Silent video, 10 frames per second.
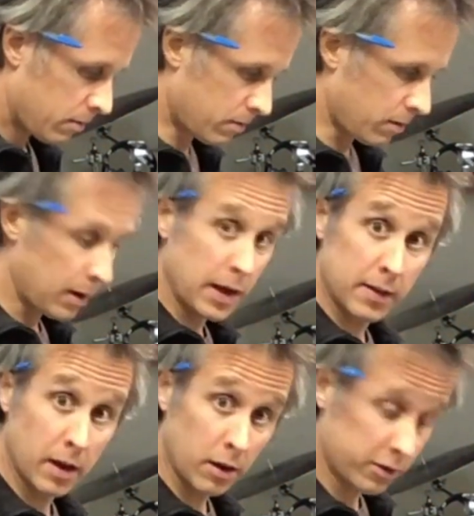
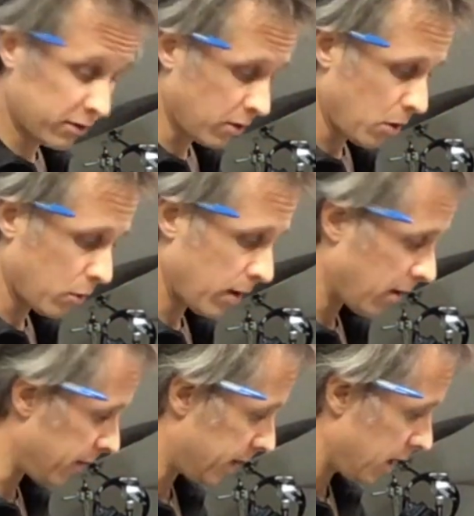And then I'll just go
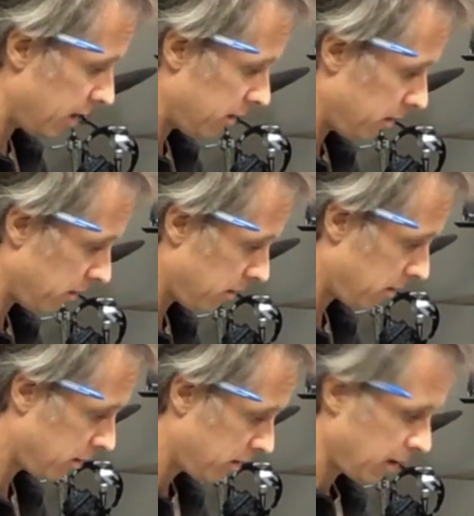around again
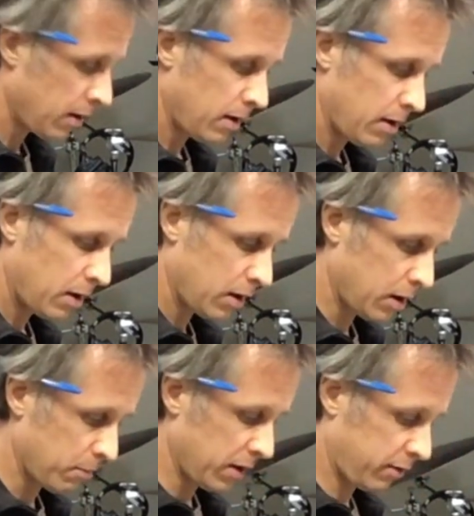
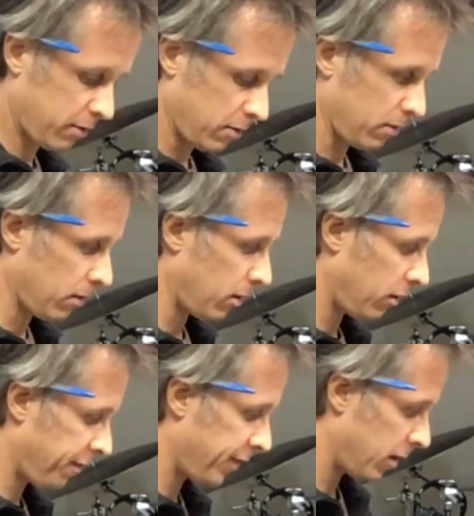and make sure they're
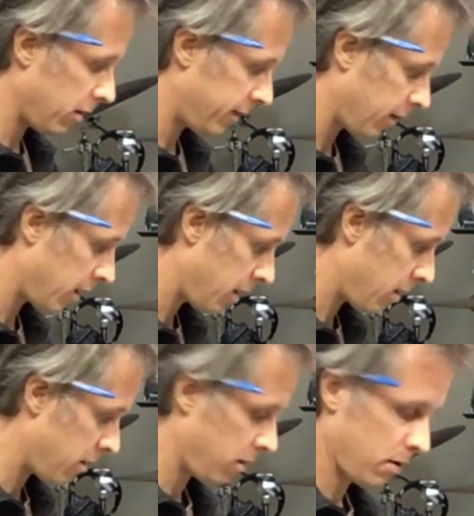all finger
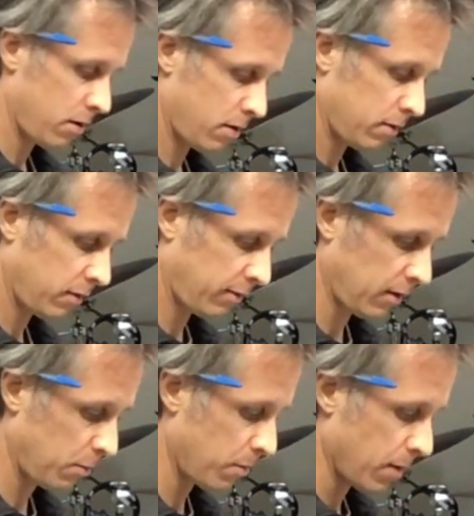tight, the
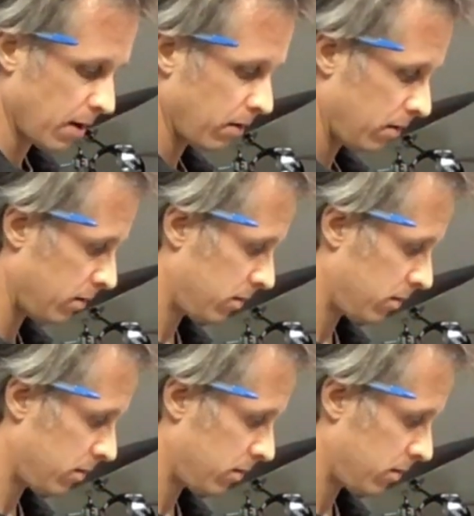same amount.